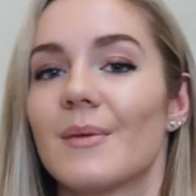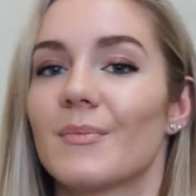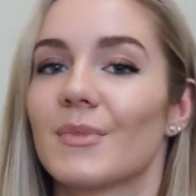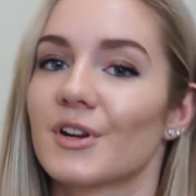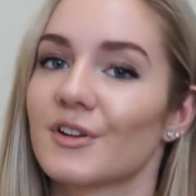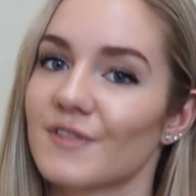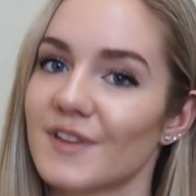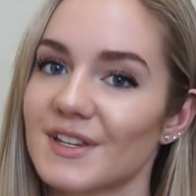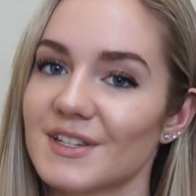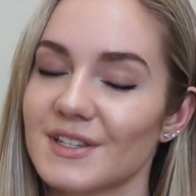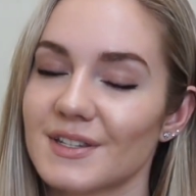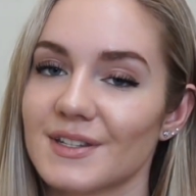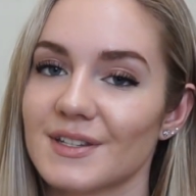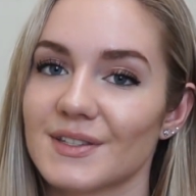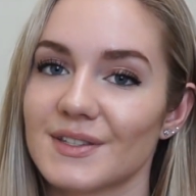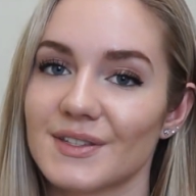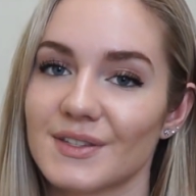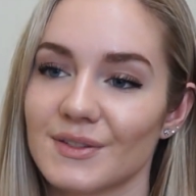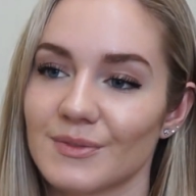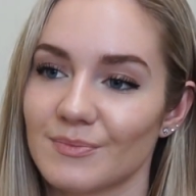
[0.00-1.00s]
Motivation
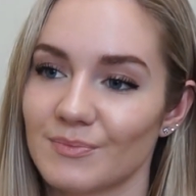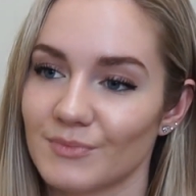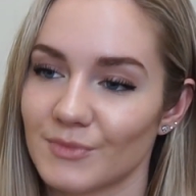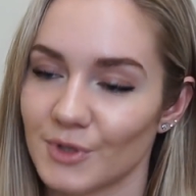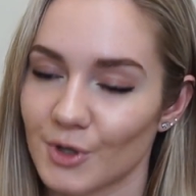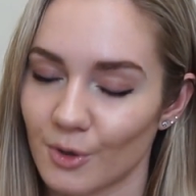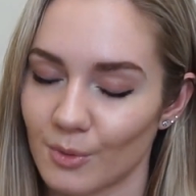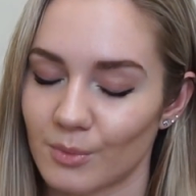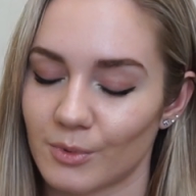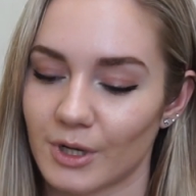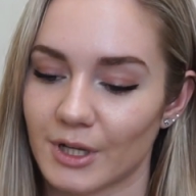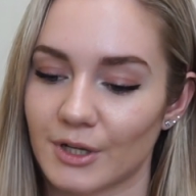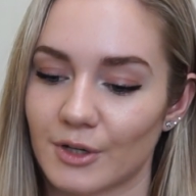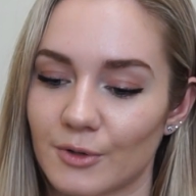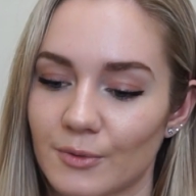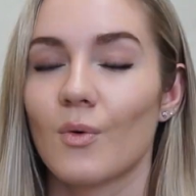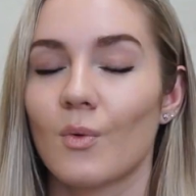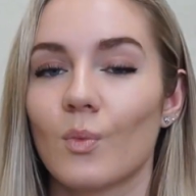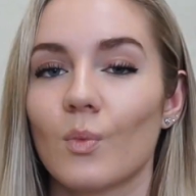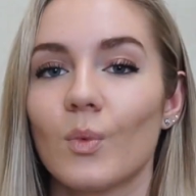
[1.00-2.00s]
is no bueno.